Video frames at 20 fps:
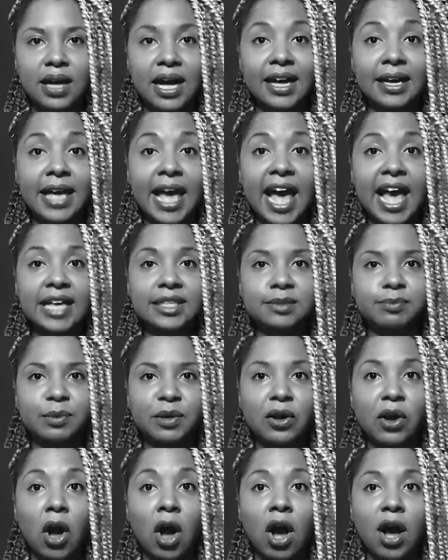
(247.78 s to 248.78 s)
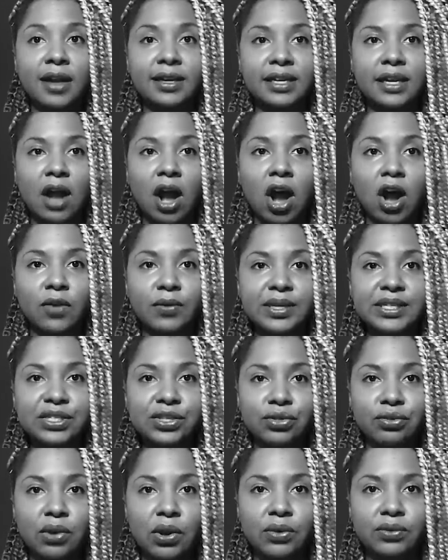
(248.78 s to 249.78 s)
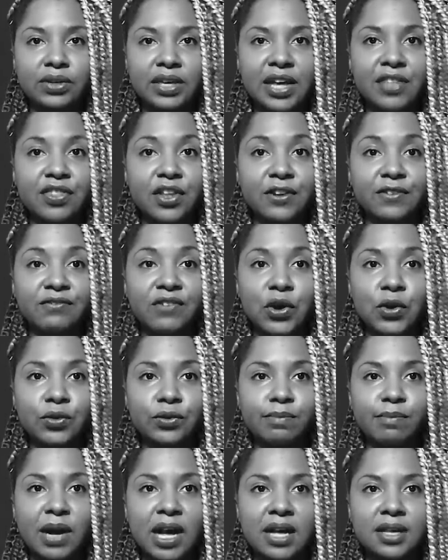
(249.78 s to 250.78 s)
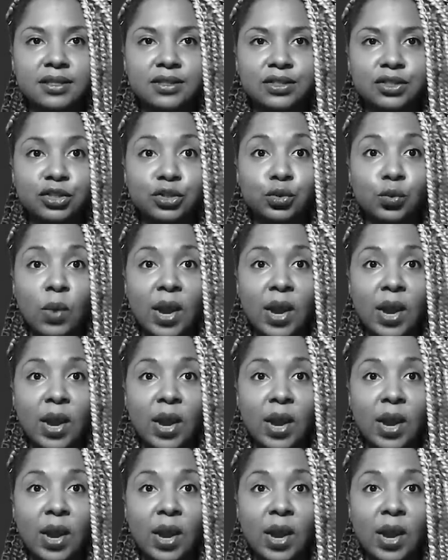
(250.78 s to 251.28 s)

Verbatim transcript: A gasp caught in Ari's throat, and their phone buzzed